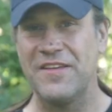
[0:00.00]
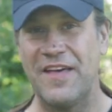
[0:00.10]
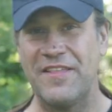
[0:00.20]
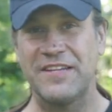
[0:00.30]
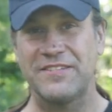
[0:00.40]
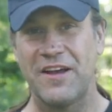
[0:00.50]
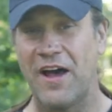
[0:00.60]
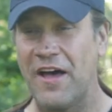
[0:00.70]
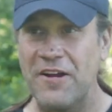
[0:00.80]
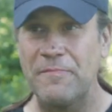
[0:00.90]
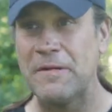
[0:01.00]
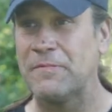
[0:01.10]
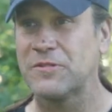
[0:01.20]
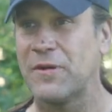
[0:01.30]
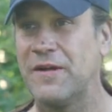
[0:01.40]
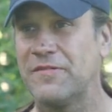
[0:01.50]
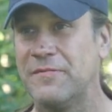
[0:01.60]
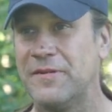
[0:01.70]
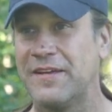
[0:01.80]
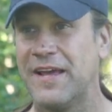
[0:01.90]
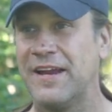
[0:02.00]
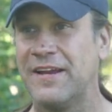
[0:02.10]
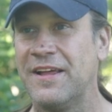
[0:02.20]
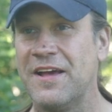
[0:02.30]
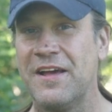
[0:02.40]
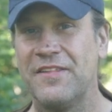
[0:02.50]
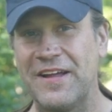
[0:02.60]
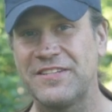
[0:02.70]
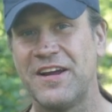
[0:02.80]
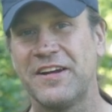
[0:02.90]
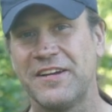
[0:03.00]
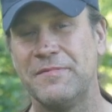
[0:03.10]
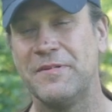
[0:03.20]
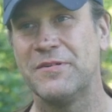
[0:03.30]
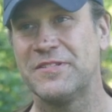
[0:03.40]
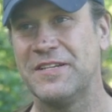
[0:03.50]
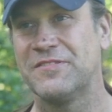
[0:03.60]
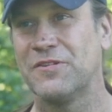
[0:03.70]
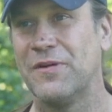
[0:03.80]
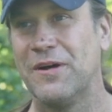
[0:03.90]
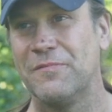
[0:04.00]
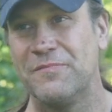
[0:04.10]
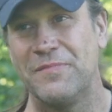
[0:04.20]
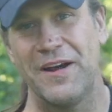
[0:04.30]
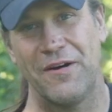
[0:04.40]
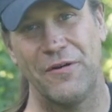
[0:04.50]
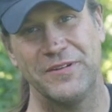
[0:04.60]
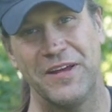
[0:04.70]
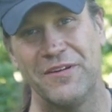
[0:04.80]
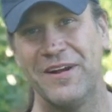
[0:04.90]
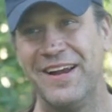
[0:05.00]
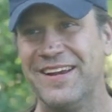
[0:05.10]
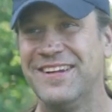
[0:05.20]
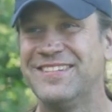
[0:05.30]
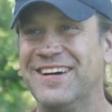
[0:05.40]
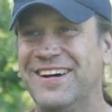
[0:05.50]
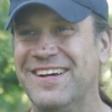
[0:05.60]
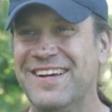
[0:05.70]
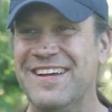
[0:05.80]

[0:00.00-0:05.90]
and that's other people's way of communicating, that's not going to be received so well by a hotel, right? So